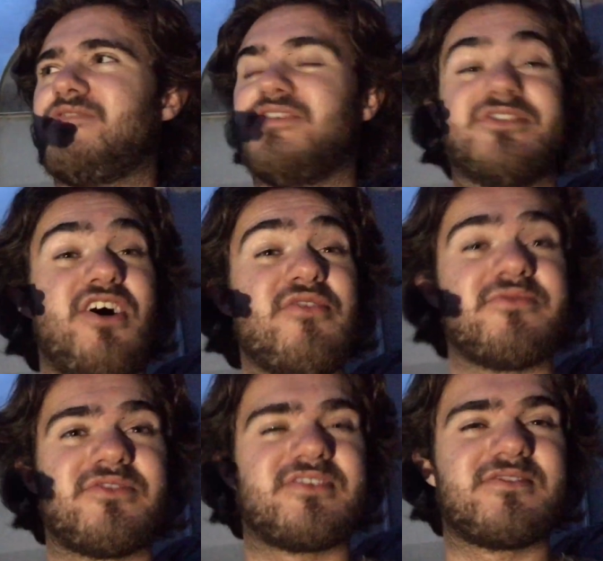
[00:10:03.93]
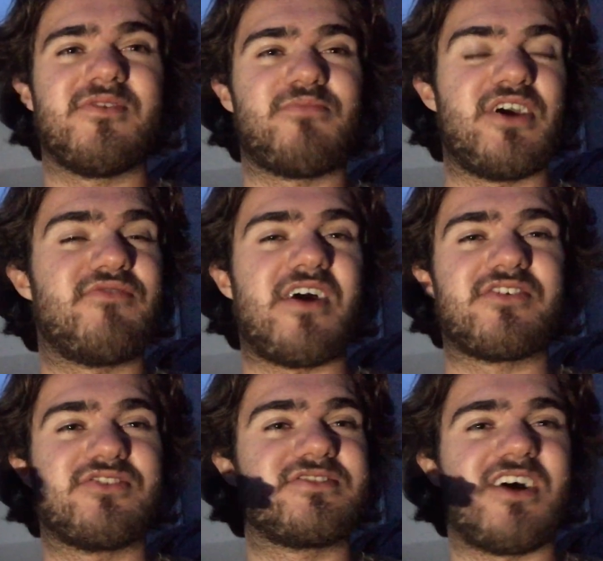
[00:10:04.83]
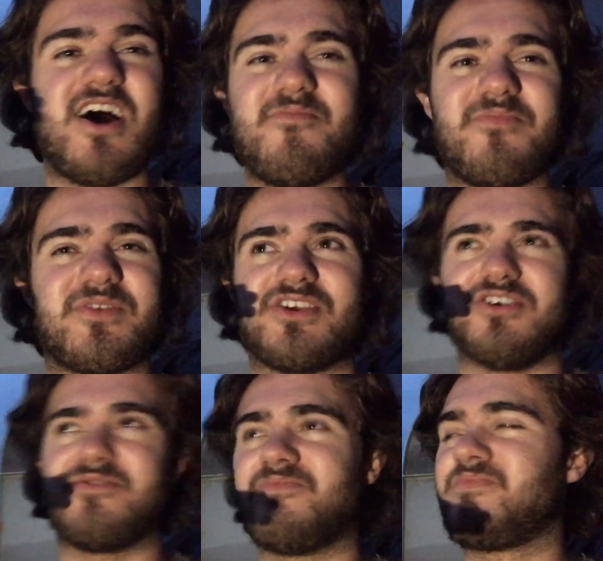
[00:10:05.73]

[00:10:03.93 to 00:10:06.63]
If you don't, but if you have a good time, good.